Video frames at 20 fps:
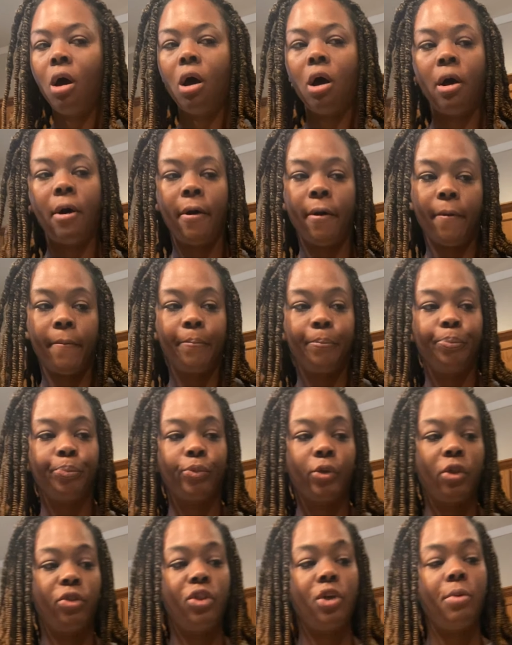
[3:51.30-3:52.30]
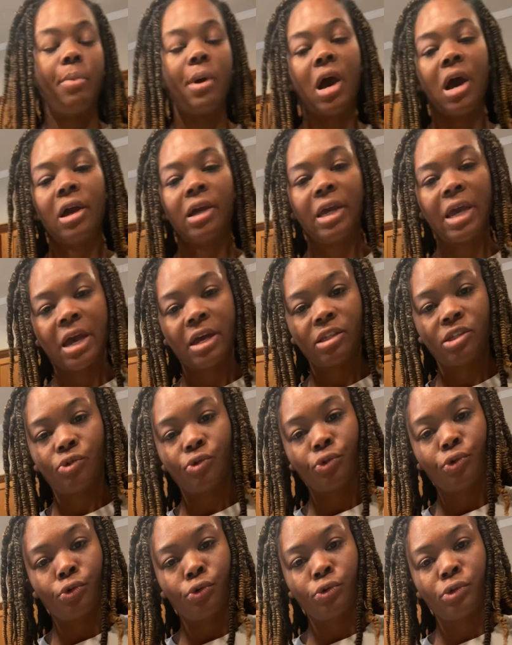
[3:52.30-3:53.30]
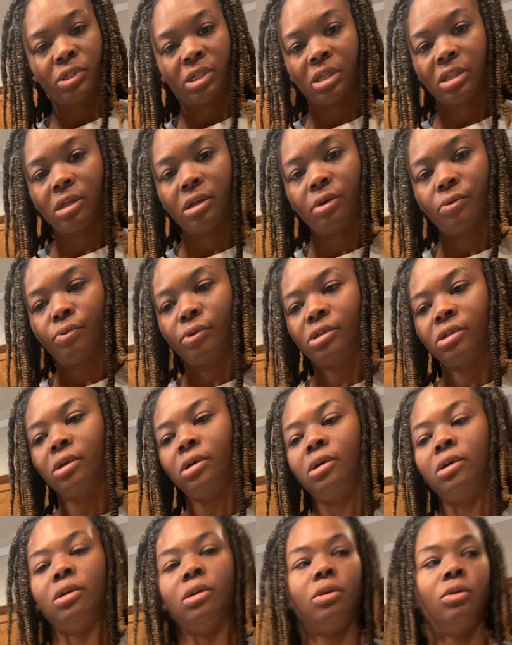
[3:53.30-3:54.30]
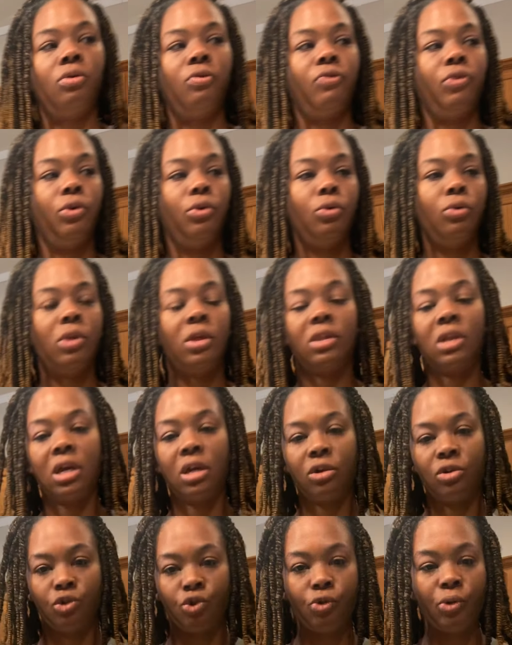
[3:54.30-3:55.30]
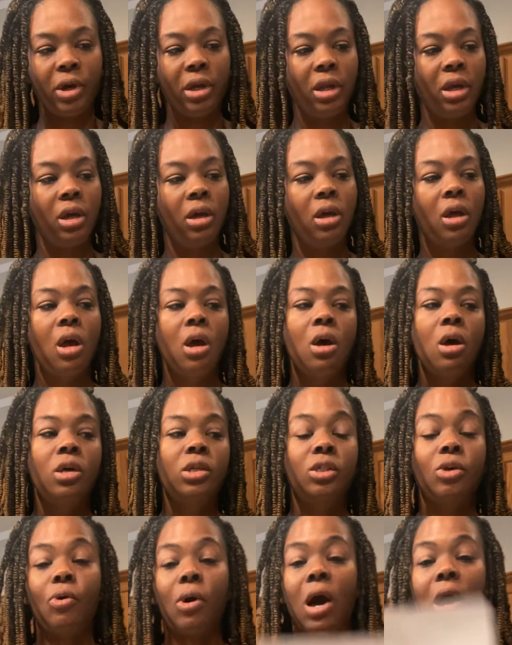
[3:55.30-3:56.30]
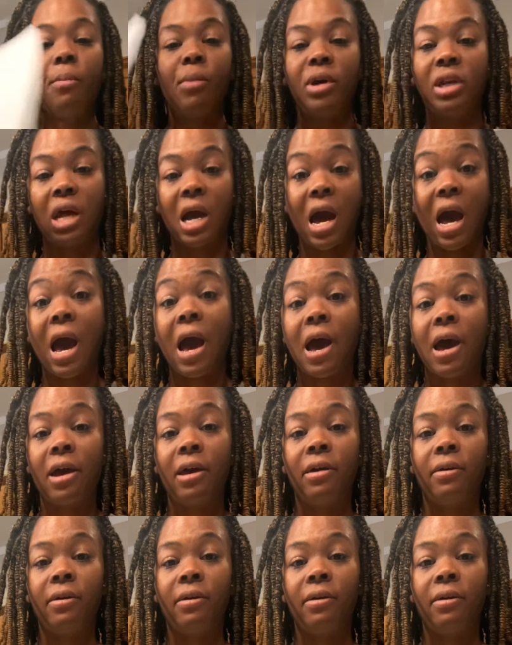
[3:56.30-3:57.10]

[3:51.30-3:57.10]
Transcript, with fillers: Um, the podcast crew said that it was a good interview, that they enjoyed it. So I'm on a high.